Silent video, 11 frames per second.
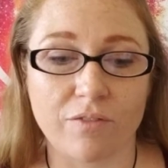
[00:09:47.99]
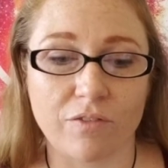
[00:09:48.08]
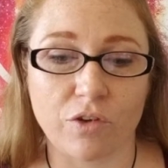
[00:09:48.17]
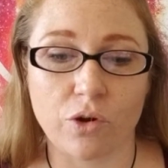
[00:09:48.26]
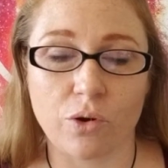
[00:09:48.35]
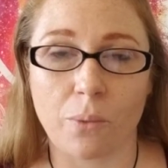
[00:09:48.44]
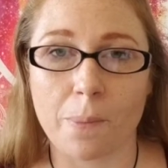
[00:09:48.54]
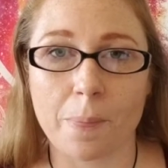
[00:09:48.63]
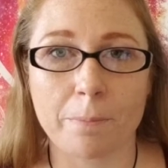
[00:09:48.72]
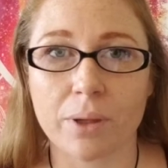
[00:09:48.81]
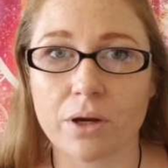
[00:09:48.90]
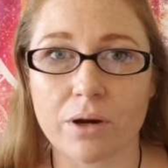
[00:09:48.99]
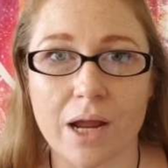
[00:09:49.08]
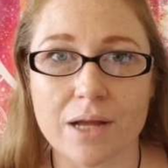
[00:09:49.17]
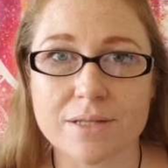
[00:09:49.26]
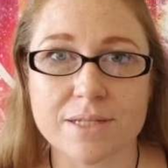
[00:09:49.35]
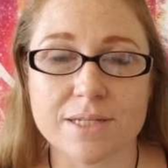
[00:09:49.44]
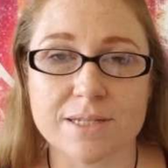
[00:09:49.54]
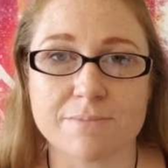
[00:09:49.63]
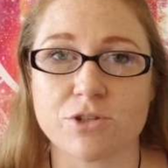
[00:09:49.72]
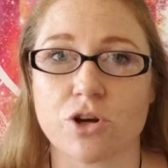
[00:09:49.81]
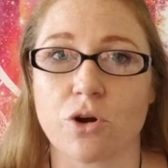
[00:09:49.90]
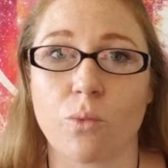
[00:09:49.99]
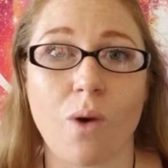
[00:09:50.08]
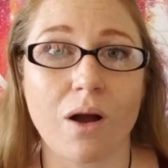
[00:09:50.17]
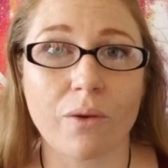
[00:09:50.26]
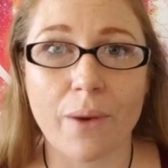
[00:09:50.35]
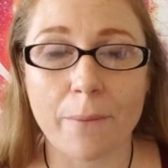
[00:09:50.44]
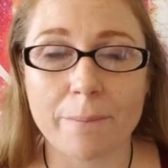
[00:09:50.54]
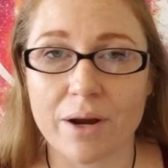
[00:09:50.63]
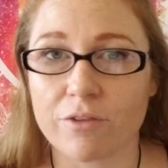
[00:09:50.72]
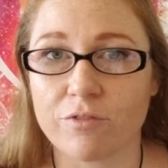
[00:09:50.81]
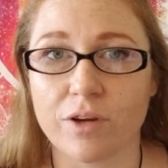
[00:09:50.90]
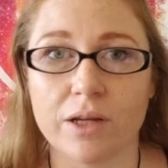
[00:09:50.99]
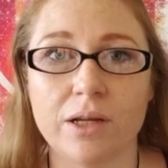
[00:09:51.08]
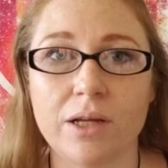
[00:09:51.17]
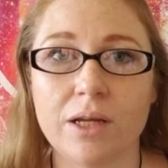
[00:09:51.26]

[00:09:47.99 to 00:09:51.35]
if you don't put your hands in some dirt, walk around barefoot,